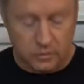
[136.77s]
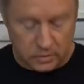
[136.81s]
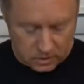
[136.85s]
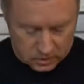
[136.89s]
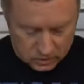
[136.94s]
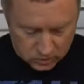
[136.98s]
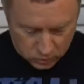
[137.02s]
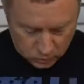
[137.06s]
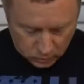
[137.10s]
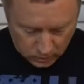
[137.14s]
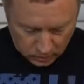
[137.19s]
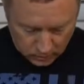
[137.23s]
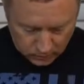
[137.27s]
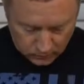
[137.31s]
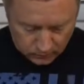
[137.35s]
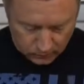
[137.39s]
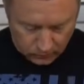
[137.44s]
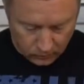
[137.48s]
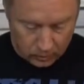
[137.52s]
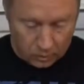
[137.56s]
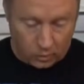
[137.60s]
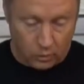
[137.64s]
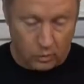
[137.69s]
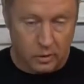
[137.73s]
each one
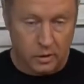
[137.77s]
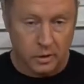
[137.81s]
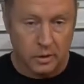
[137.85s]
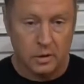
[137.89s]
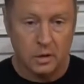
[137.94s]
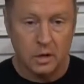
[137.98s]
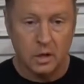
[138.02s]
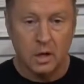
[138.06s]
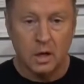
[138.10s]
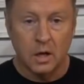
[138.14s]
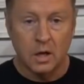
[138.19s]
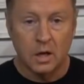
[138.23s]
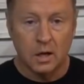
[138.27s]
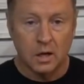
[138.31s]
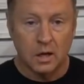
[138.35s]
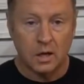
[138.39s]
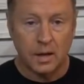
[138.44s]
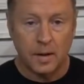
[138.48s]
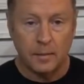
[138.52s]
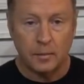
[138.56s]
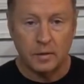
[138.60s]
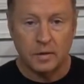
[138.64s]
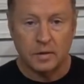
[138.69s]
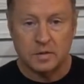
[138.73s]
forward a
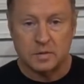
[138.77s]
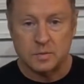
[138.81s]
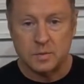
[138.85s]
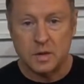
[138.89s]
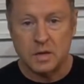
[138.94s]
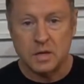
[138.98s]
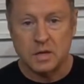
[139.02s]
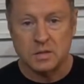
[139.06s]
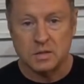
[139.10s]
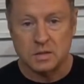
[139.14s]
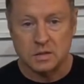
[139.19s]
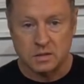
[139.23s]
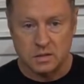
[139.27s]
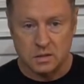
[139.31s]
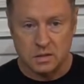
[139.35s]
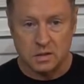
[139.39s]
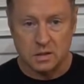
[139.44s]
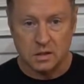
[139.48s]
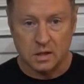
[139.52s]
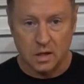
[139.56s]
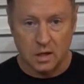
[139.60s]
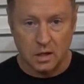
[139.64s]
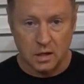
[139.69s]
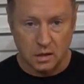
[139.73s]
couple of spaces,
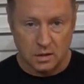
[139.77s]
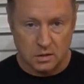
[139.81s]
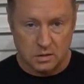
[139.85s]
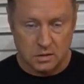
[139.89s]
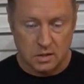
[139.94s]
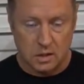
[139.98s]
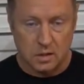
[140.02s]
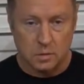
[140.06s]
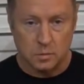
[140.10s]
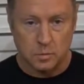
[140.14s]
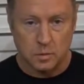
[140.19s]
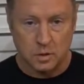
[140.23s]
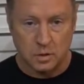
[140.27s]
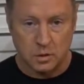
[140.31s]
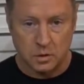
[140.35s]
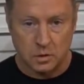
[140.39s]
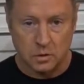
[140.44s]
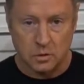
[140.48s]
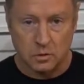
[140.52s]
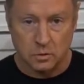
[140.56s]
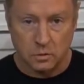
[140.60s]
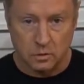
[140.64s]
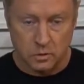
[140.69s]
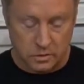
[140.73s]
indicating 1
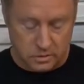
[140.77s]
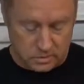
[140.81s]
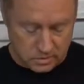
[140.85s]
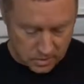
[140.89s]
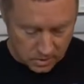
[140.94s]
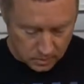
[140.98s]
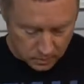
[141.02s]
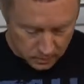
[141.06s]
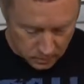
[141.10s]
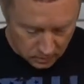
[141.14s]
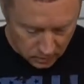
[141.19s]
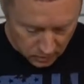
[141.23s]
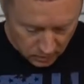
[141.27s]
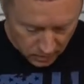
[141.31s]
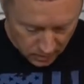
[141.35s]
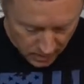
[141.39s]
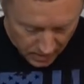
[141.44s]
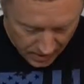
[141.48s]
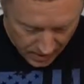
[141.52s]
centimeter or 1.5 centimeters,